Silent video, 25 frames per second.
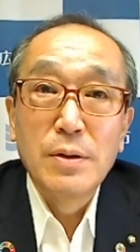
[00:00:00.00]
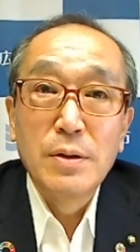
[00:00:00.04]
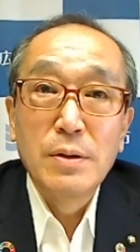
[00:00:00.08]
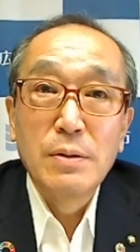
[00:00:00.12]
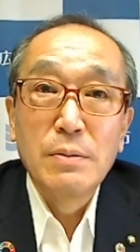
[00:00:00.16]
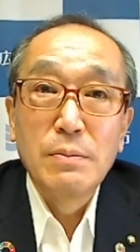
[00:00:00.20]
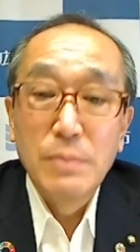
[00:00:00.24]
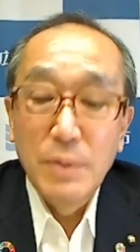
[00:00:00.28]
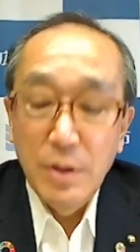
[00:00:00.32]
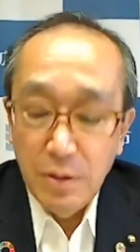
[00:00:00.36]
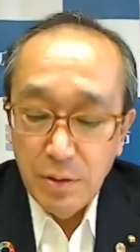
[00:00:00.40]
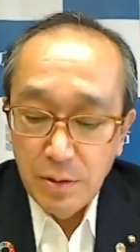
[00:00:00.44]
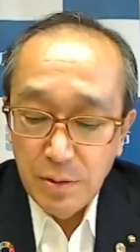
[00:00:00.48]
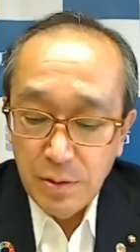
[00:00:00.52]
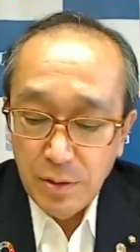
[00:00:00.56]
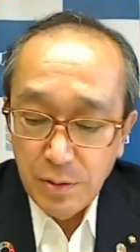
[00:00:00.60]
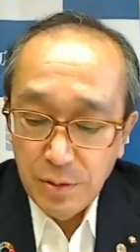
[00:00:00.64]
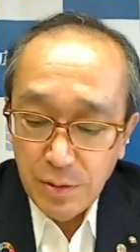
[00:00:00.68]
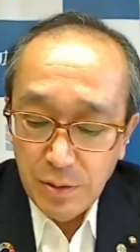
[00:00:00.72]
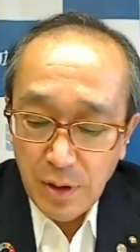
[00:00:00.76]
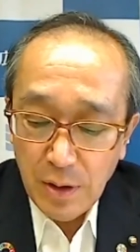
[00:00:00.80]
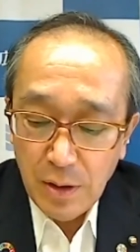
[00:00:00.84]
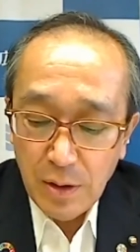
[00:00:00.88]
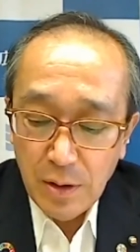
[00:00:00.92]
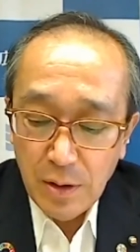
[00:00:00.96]

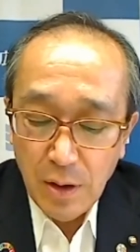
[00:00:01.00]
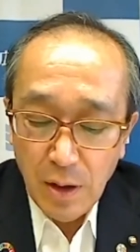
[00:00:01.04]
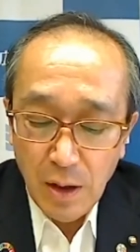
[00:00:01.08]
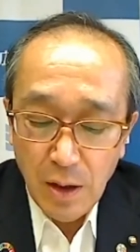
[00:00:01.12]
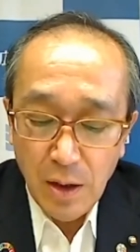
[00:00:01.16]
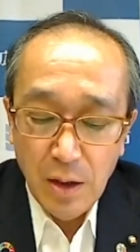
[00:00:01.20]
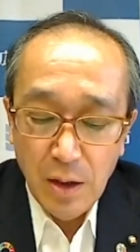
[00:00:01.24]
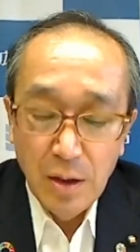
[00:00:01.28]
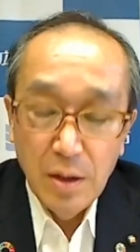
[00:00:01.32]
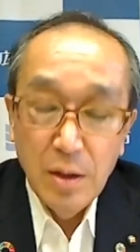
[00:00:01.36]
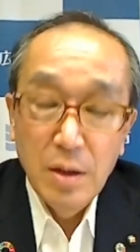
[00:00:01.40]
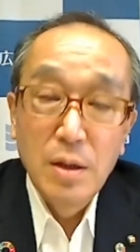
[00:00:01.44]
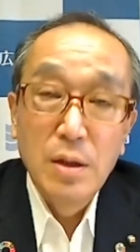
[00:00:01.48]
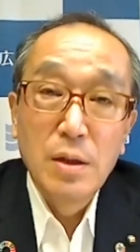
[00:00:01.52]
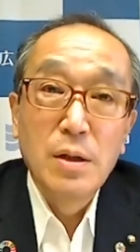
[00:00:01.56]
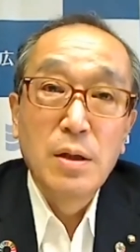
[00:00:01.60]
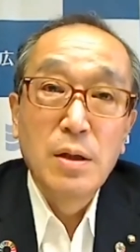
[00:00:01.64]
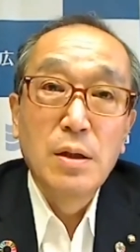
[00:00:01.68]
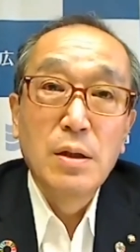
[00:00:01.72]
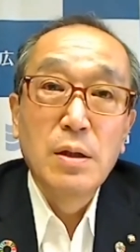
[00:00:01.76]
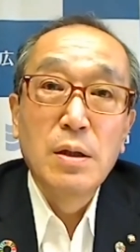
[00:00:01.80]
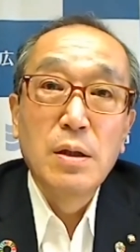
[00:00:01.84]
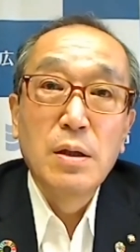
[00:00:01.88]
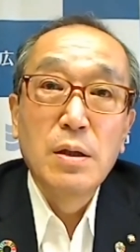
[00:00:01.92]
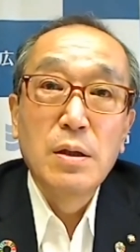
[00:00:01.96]
memorial museum,
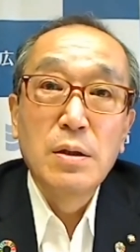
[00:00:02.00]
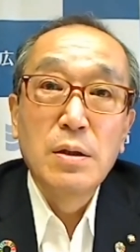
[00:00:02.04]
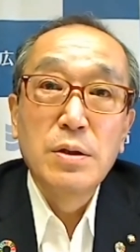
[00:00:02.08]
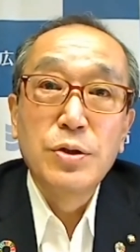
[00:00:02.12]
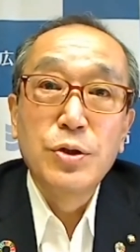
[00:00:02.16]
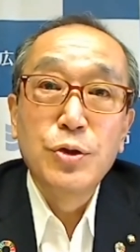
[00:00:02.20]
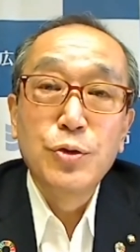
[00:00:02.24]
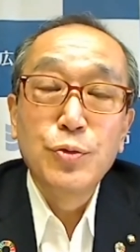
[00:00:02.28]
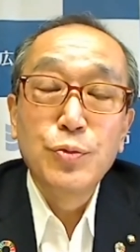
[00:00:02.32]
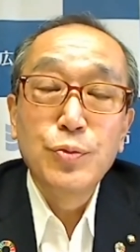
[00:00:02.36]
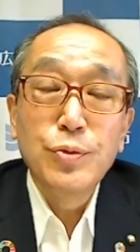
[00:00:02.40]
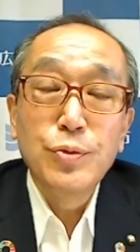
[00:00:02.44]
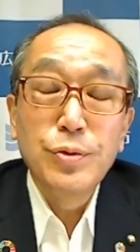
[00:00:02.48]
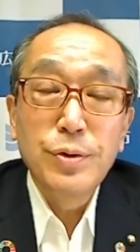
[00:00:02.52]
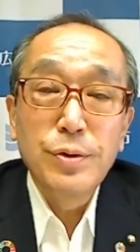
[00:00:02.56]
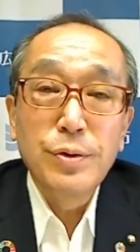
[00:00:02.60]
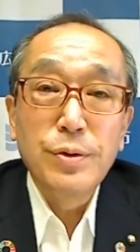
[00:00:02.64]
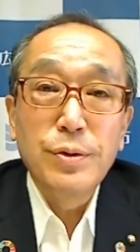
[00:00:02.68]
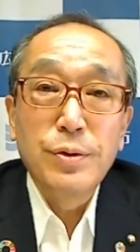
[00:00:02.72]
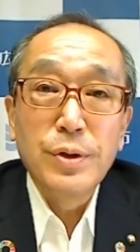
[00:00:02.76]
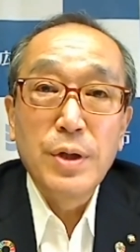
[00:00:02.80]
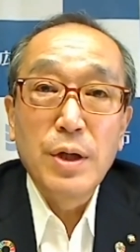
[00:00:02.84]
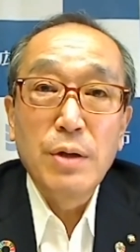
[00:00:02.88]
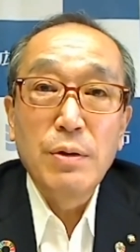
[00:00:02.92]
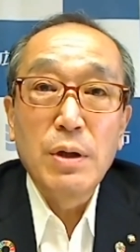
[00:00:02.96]
I got to
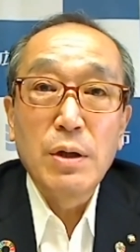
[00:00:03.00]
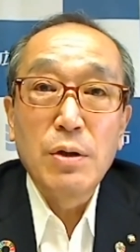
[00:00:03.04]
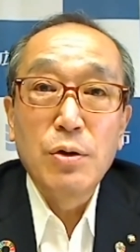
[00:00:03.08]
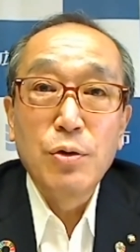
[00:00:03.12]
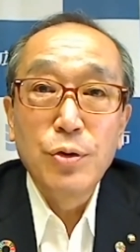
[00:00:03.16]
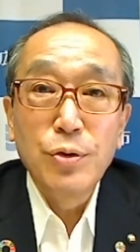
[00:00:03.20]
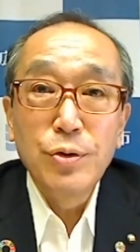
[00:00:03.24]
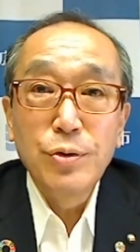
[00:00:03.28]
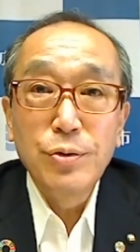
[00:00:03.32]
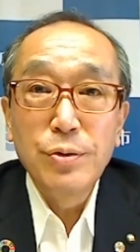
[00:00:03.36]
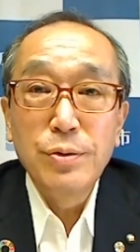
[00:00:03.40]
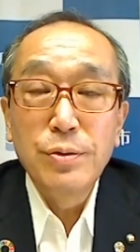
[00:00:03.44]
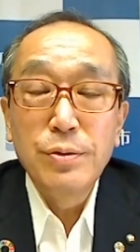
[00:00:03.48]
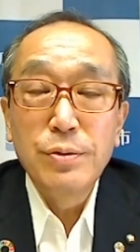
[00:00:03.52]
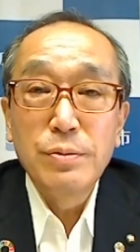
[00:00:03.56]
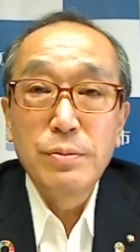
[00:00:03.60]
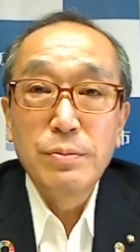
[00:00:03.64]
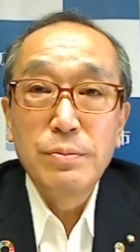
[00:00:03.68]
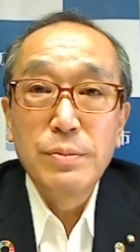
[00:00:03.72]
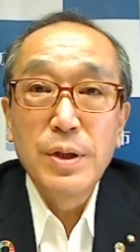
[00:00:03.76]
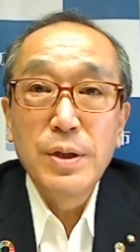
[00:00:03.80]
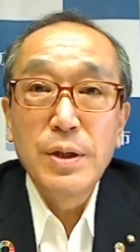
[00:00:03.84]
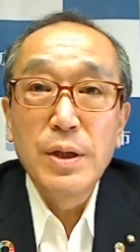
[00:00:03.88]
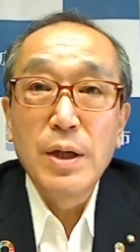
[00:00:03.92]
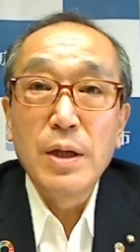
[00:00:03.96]
learn the
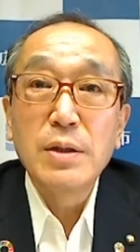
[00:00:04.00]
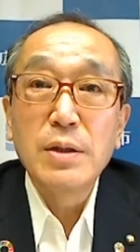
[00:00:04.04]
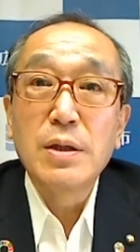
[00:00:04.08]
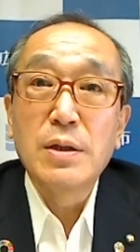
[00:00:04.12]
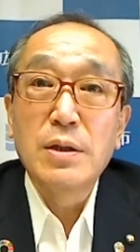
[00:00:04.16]
reality